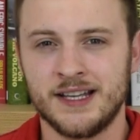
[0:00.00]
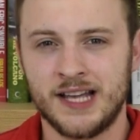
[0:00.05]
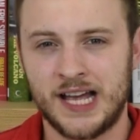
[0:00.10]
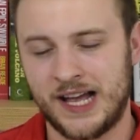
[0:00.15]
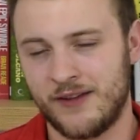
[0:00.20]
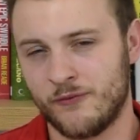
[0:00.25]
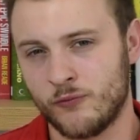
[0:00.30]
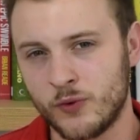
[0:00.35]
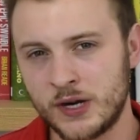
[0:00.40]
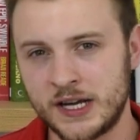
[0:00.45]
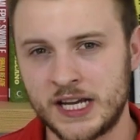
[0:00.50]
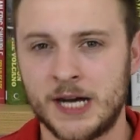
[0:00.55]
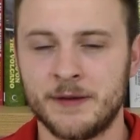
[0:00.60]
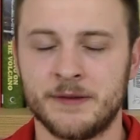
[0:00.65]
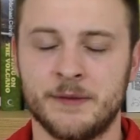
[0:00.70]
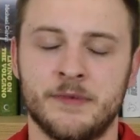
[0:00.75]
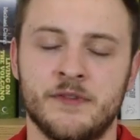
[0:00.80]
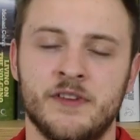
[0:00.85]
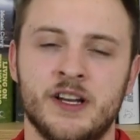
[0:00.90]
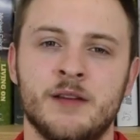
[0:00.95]
and we
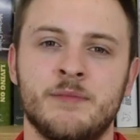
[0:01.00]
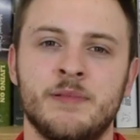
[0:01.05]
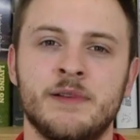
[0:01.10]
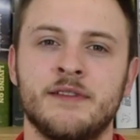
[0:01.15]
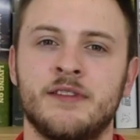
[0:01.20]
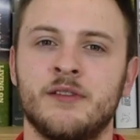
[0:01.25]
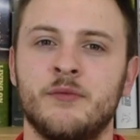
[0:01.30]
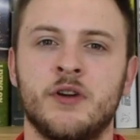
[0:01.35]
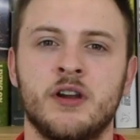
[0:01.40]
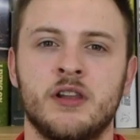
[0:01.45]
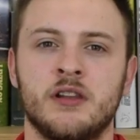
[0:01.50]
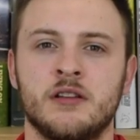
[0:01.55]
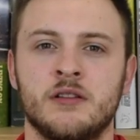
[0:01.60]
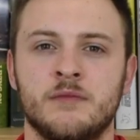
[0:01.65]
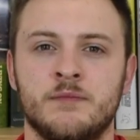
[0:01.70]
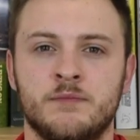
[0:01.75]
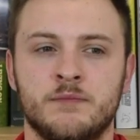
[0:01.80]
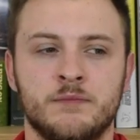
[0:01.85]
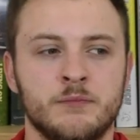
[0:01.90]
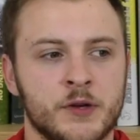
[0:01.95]
helped him develop into one of
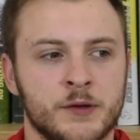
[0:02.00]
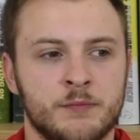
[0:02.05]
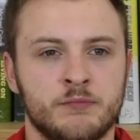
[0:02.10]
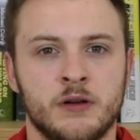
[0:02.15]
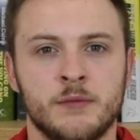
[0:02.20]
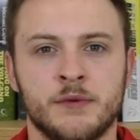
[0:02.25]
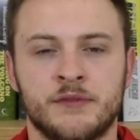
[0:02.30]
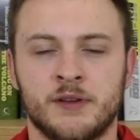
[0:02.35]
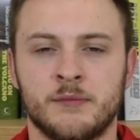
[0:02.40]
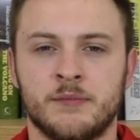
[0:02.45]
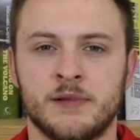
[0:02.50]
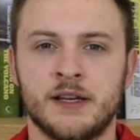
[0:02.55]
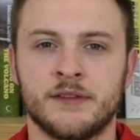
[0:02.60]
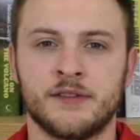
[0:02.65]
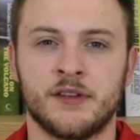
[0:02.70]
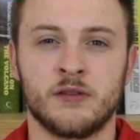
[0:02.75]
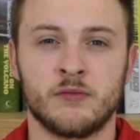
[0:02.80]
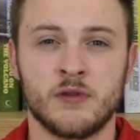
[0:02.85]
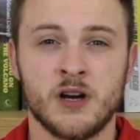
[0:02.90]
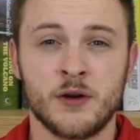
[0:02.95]
the most promising players
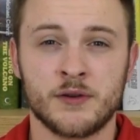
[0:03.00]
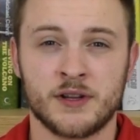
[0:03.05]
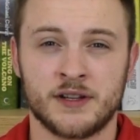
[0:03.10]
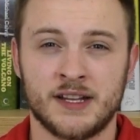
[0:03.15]
in the world.